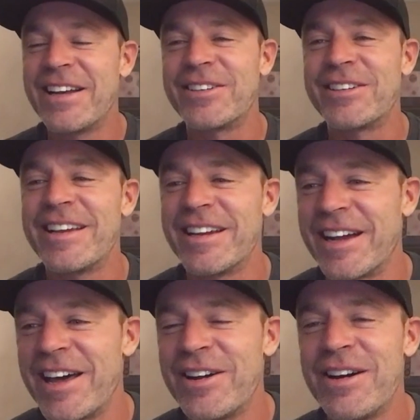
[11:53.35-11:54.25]
I'll take a
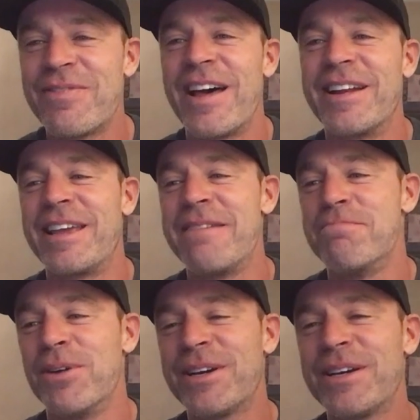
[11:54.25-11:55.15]
cut off that,
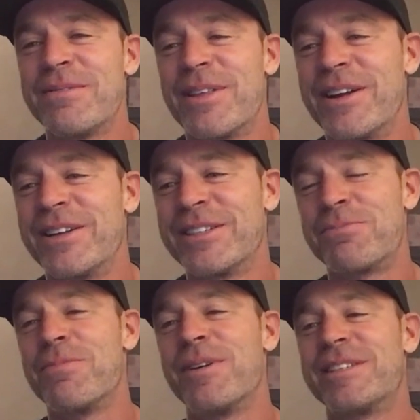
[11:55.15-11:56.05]
keep booking them, then I'll just
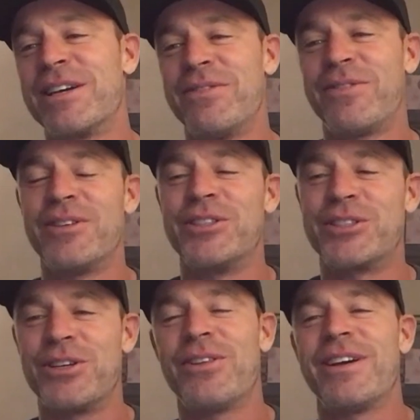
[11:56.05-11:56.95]
put myself on the
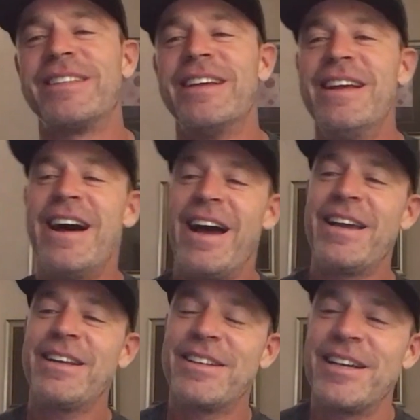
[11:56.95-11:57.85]
show. That
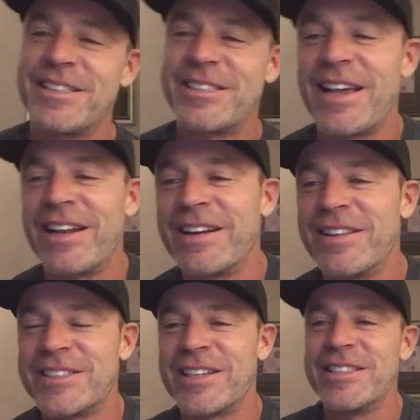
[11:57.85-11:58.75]
I could sail into
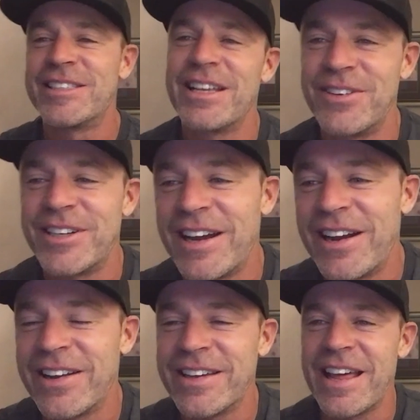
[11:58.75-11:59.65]
the sunset and
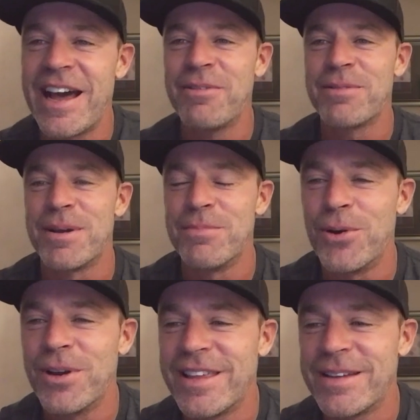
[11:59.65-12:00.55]
retire like that with my
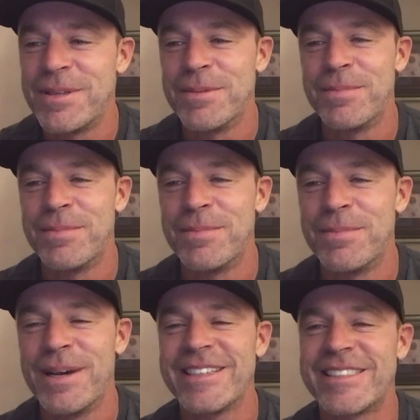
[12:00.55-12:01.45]
boy. That'd be the best.